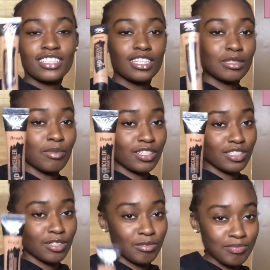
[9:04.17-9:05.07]

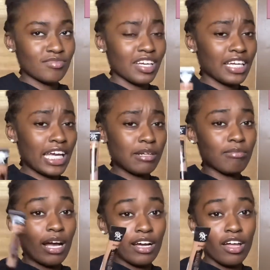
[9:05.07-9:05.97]
Espresso. Again,
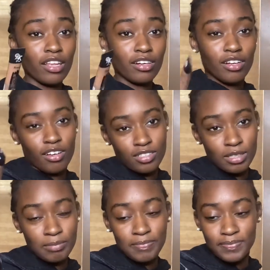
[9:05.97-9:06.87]
my color
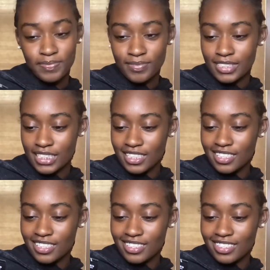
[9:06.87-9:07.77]
also.
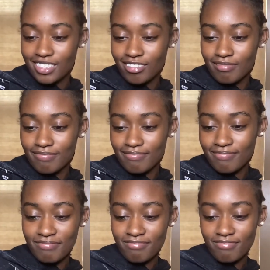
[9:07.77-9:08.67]
So
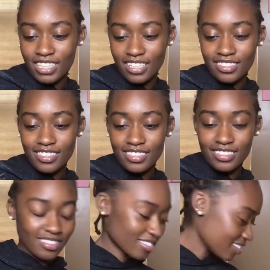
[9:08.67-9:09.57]
yeah.
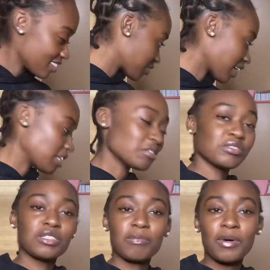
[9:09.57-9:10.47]
Do I use
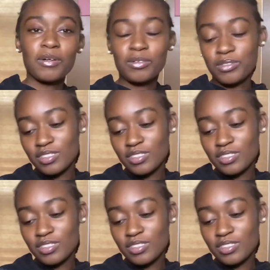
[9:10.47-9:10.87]
the most?